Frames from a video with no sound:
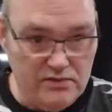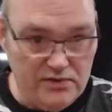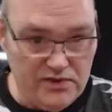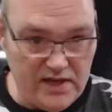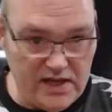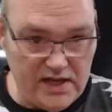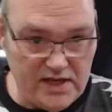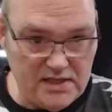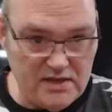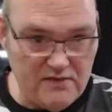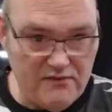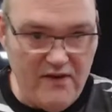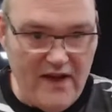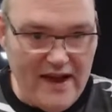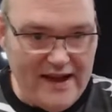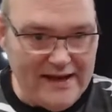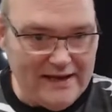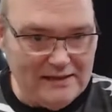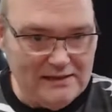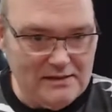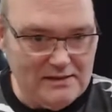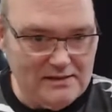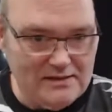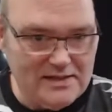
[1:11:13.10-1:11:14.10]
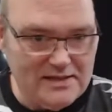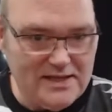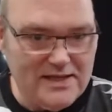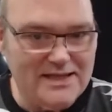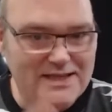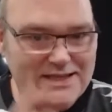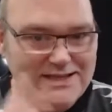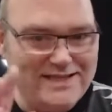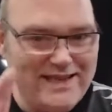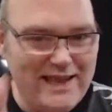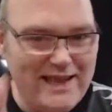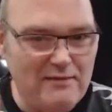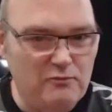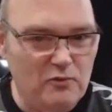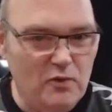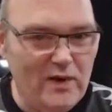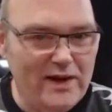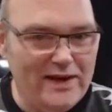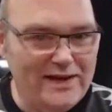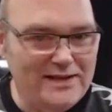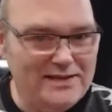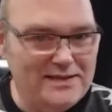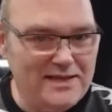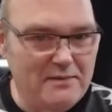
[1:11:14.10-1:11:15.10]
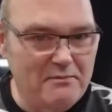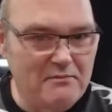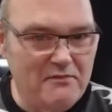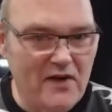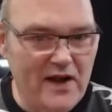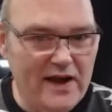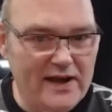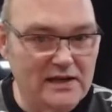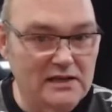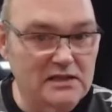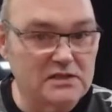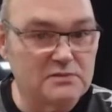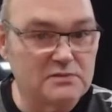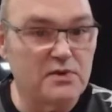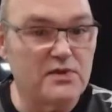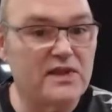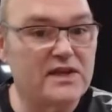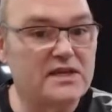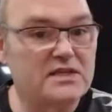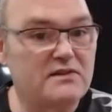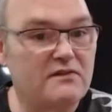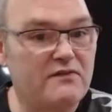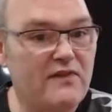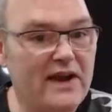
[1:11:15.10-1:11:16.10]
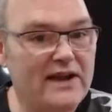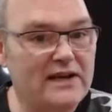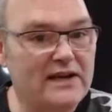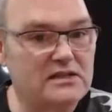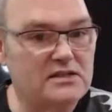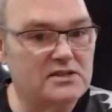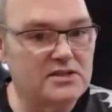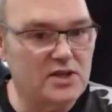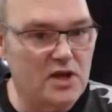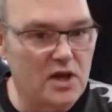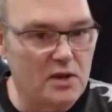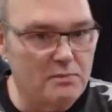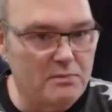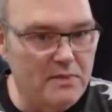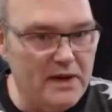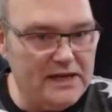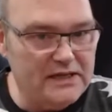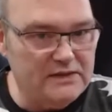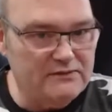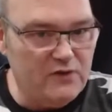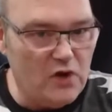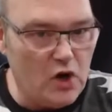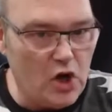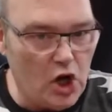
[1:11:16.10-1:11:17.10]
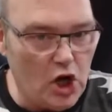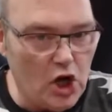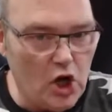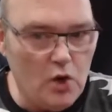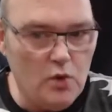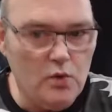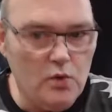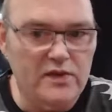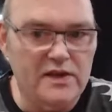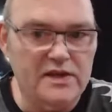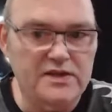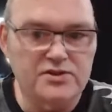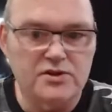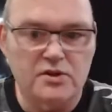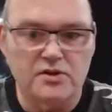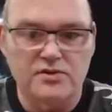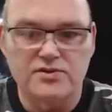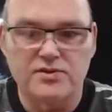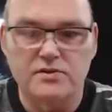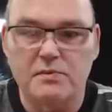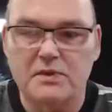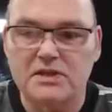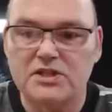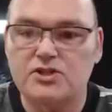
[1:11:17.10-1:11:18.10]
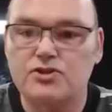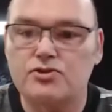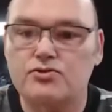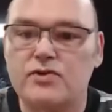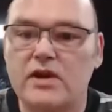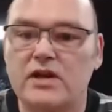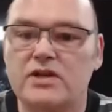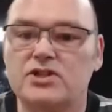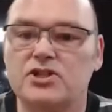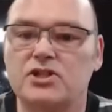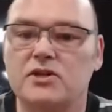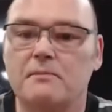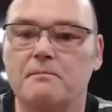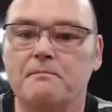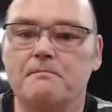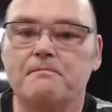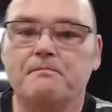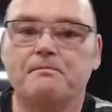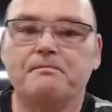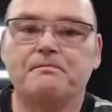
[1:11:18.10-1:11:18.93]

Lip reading: These are vinyls in the same way as them vinyls, but these are vinyls that are made for clothing, so there's a bit of stretch in them.